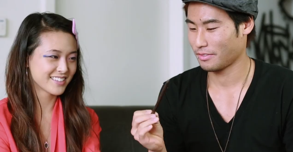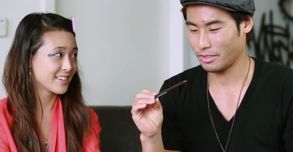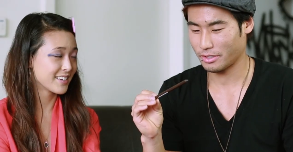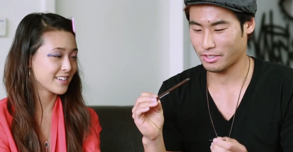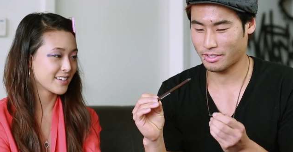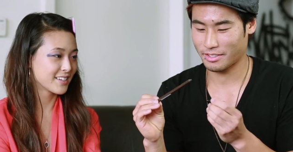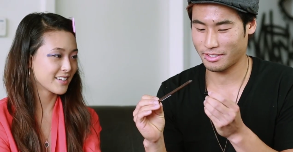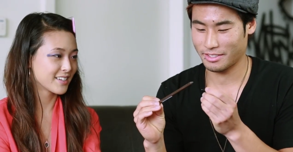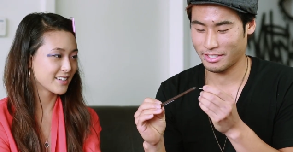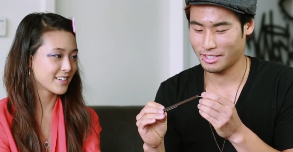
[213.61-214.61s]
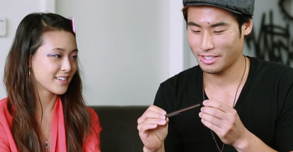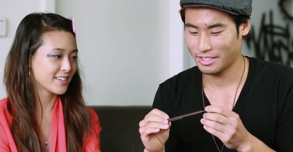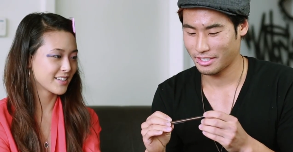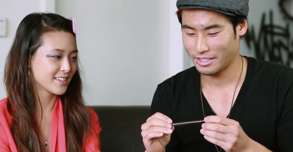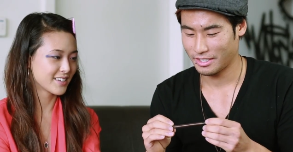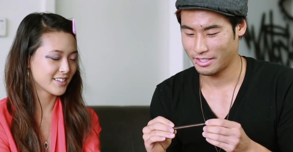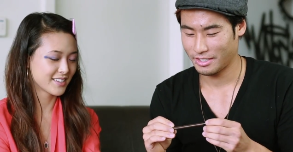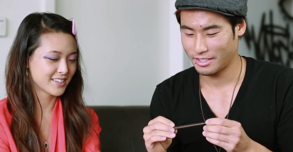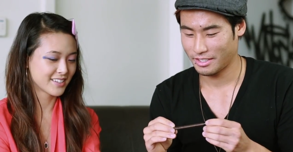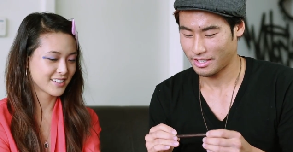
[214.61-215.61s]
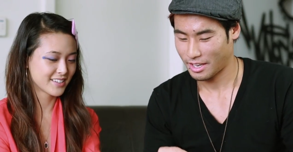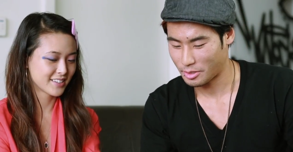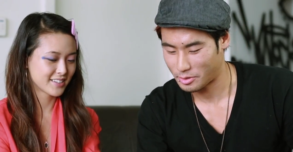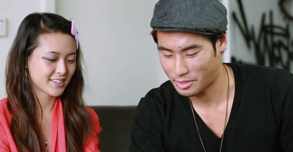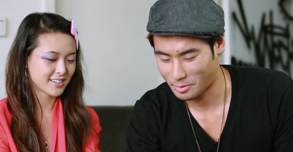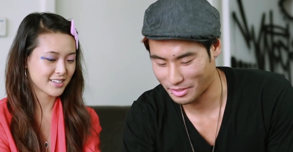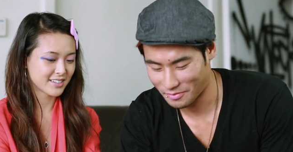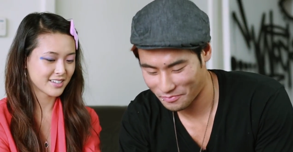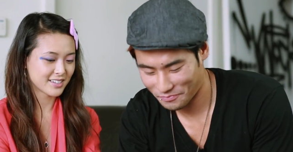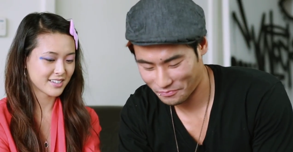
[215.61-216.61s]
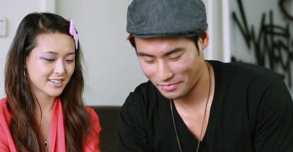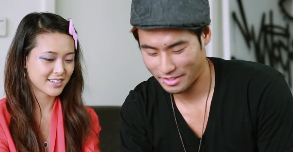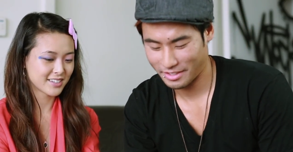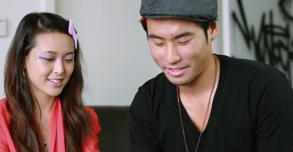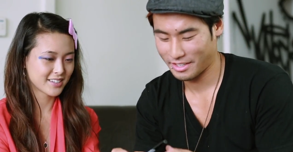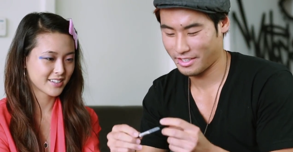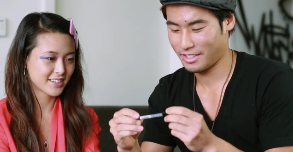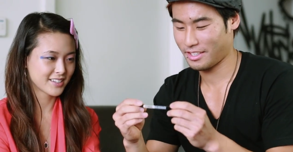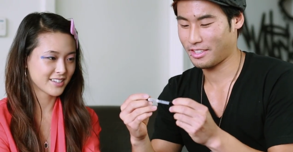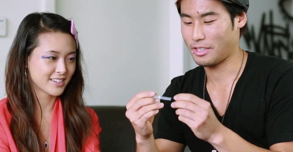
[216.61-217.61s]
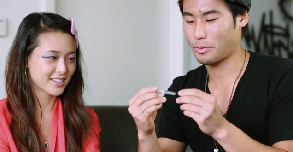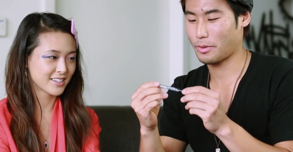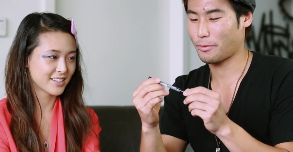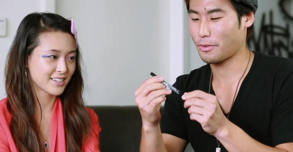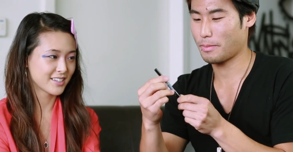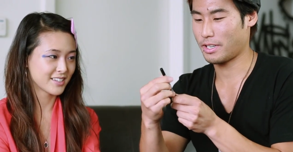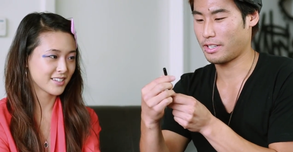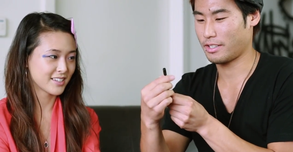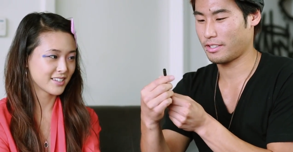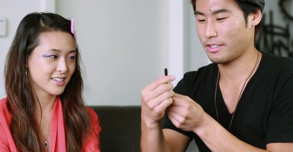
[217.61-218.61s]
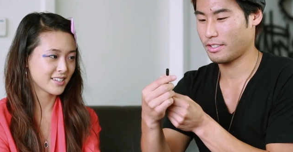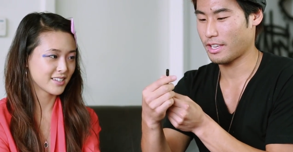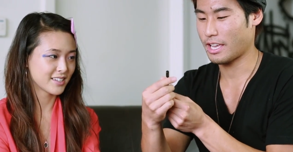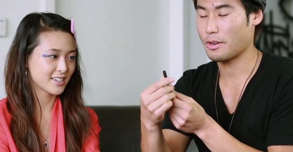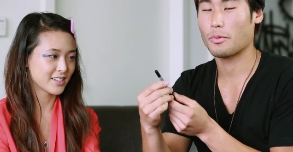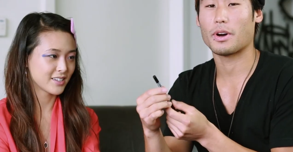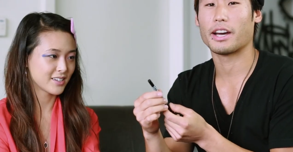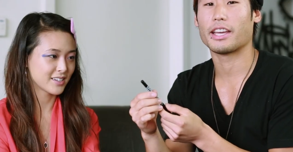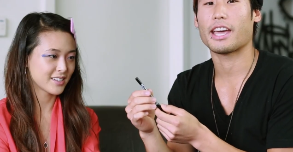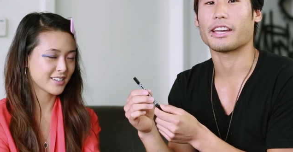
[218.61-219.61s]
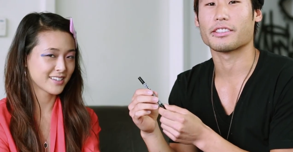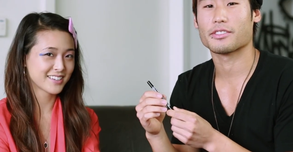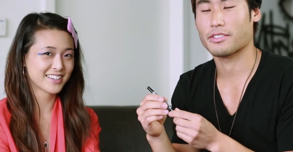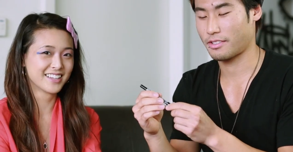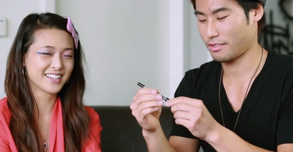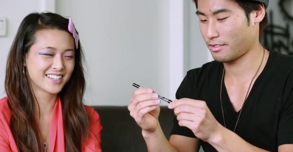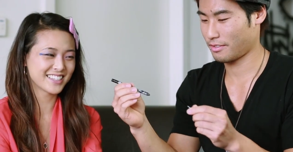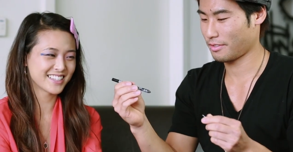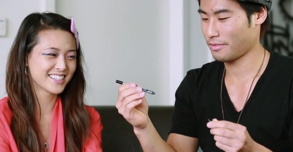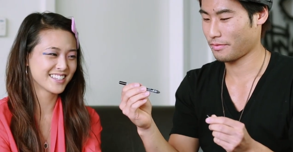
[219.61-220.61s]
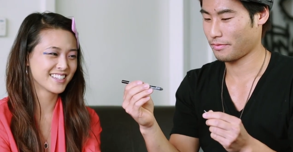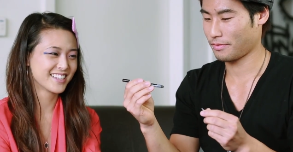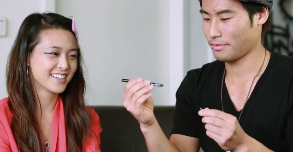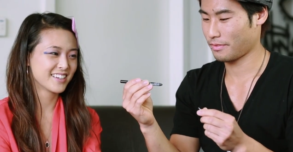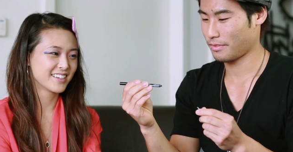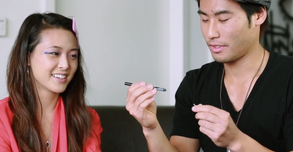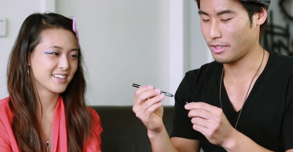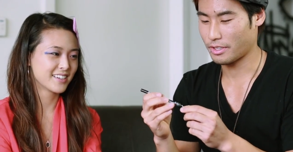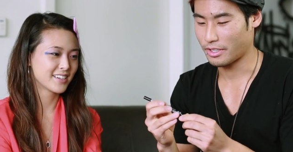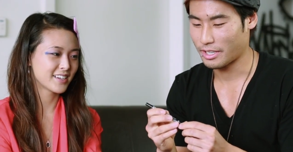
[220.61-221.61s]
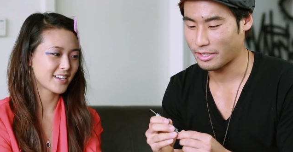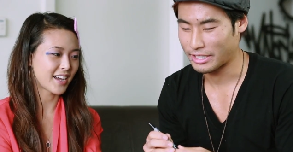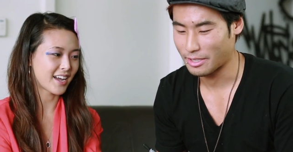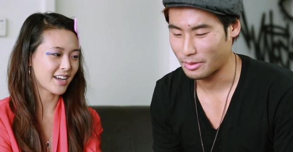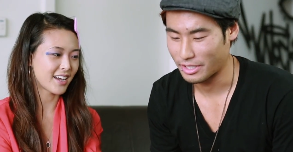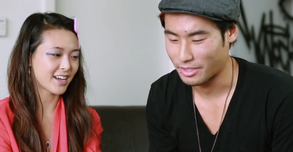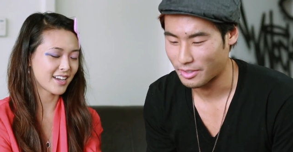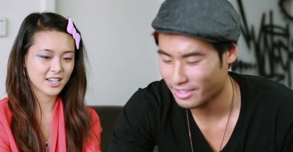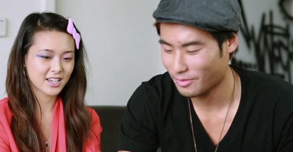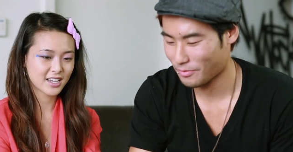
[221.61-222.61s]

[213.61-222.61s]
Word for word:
Speaker 1: don't know, it looks... I'll use this one. This one from uh, N Y X. No, no, no, I don't like that one either.